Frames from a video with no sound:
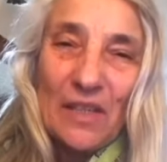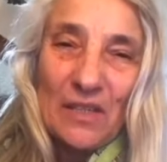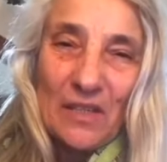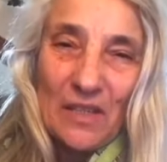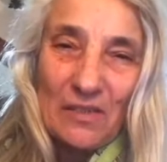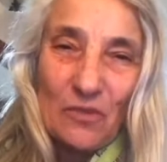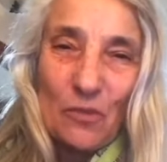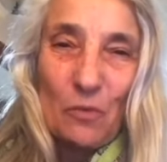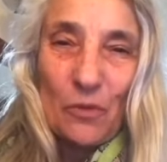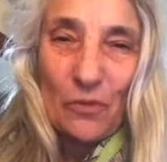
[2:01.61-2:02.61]
it is
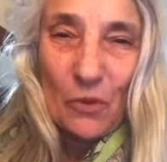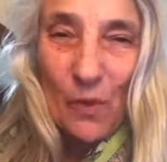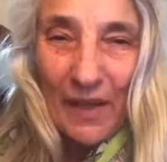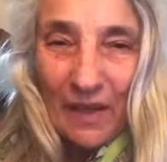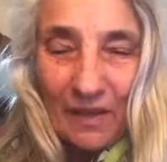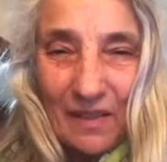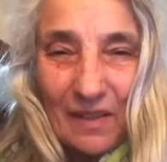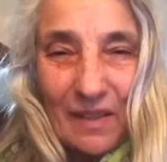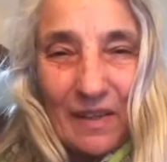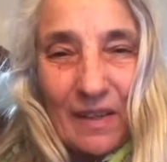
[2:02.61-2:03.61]
to move away
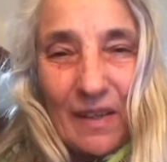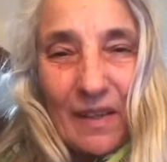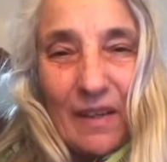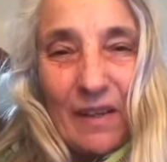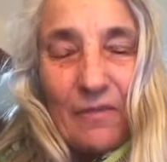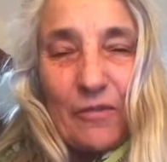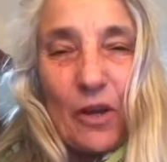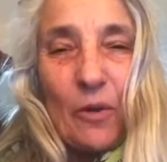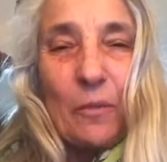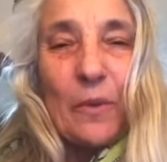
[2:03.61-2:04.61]

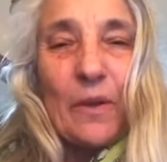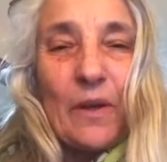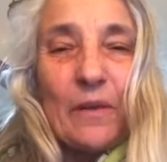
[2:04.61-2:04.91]
from